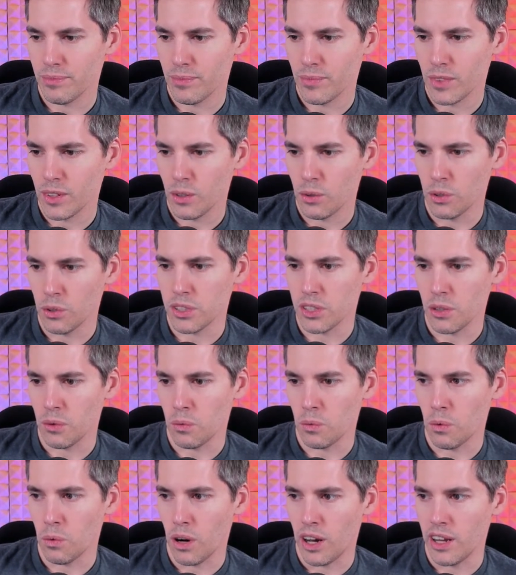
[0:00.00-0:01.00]
what was it?
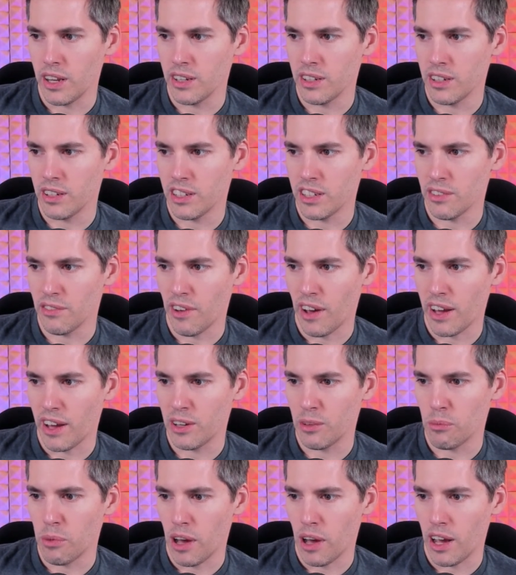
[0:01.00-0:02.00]
One
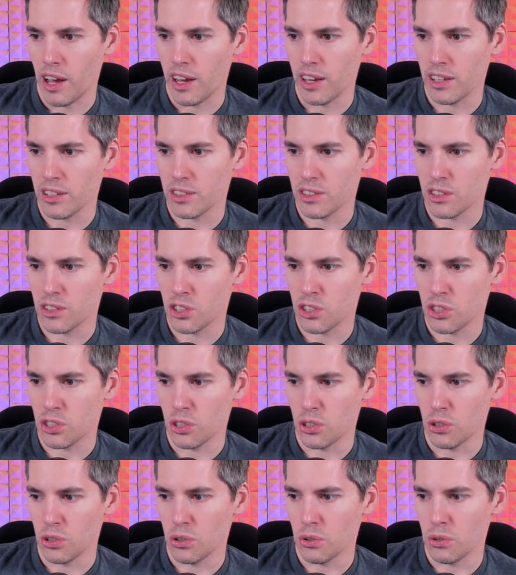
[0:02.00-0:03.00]
divided by
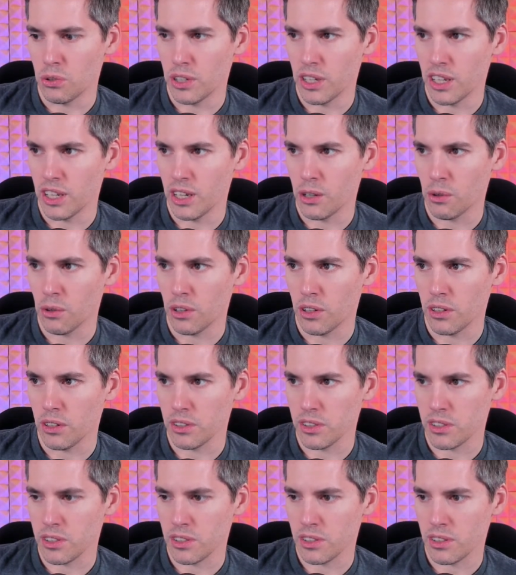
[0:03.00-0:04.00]
two
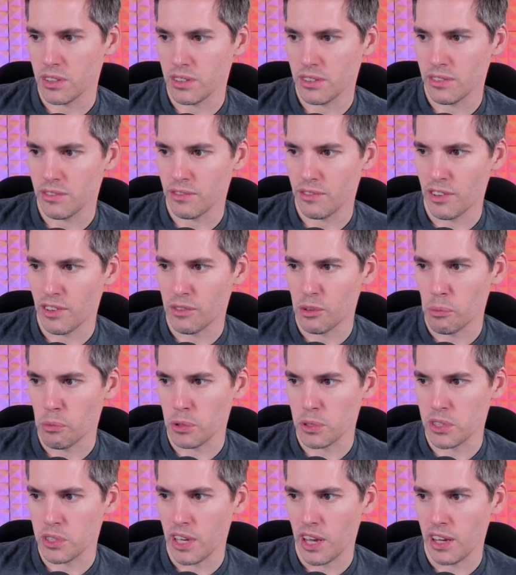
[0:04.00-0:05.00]
equals fifty
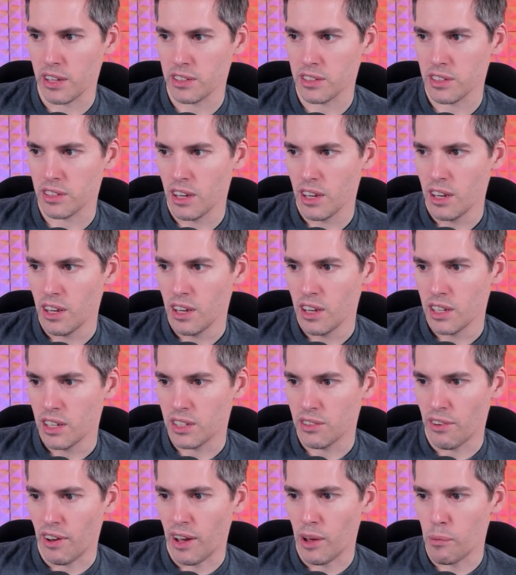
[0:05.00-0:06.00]
percent,
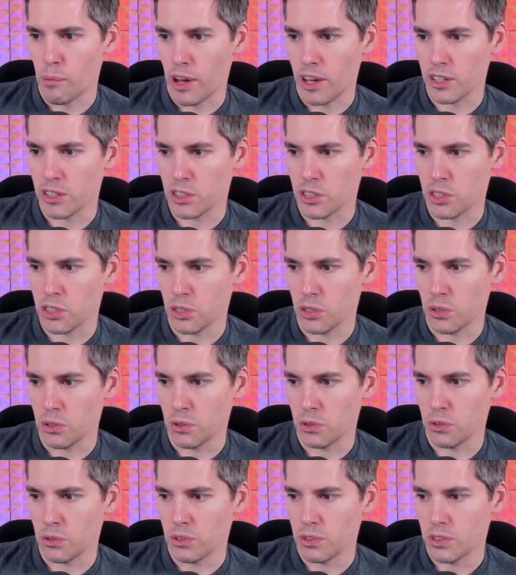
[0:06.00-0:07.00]
divided by
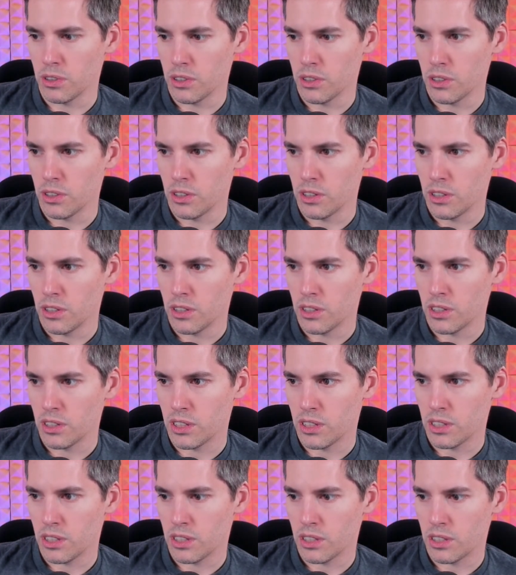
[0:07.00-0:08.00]
two
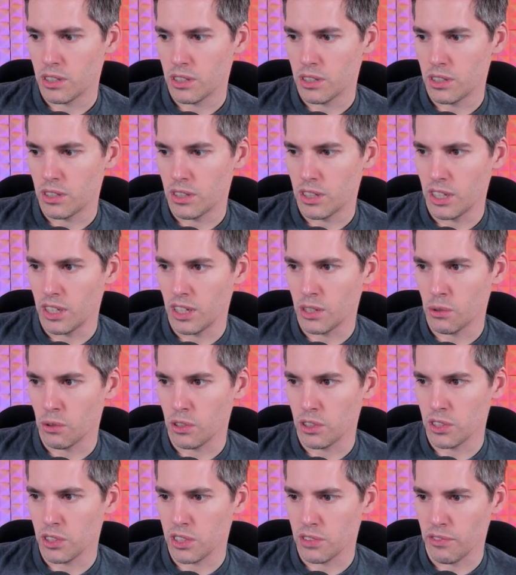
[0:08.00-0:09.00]

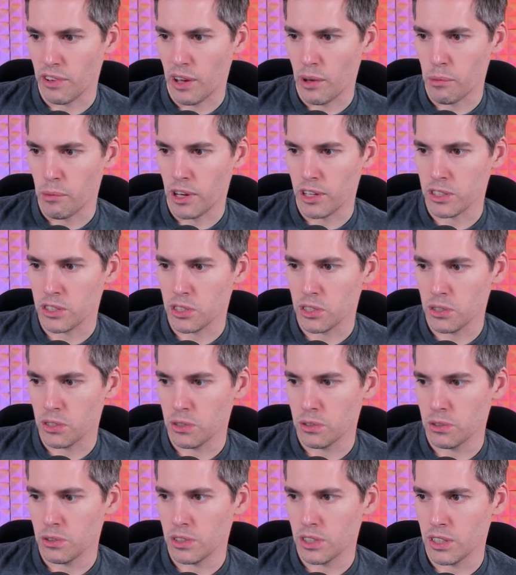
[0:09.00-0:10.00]
equals, divided by
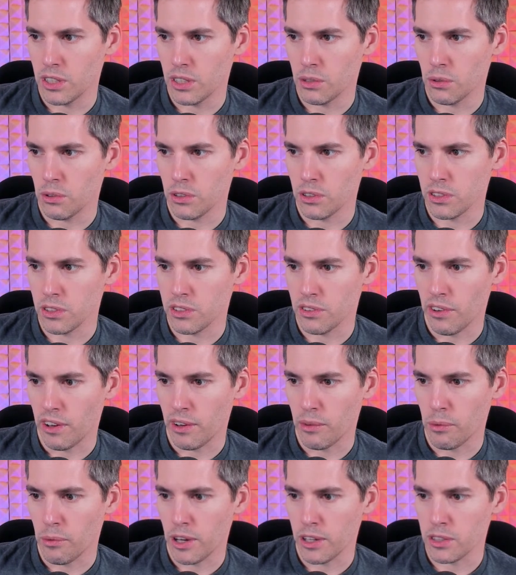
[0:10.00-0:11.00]
two equals,
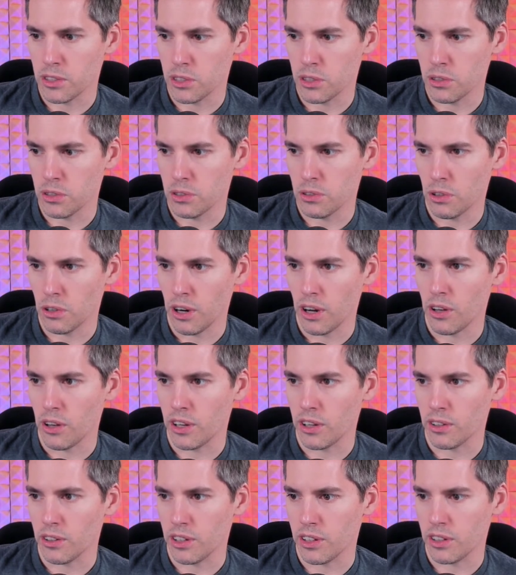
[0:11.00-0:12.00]
divided by two, or hold
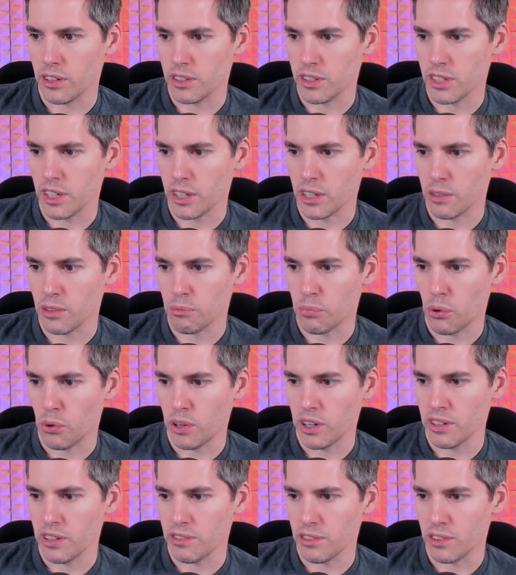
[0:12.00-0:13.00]
on, hold on, it's like
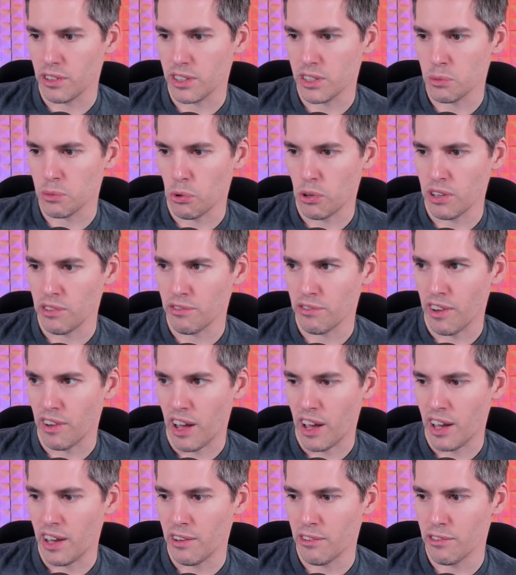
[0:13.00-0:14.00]
point, it's point
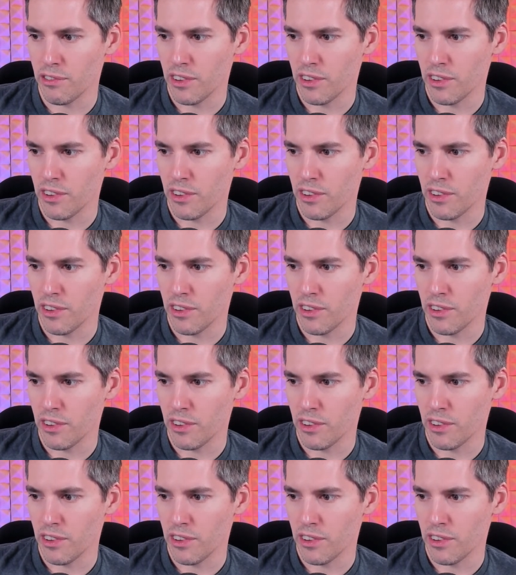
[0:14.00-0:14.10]
five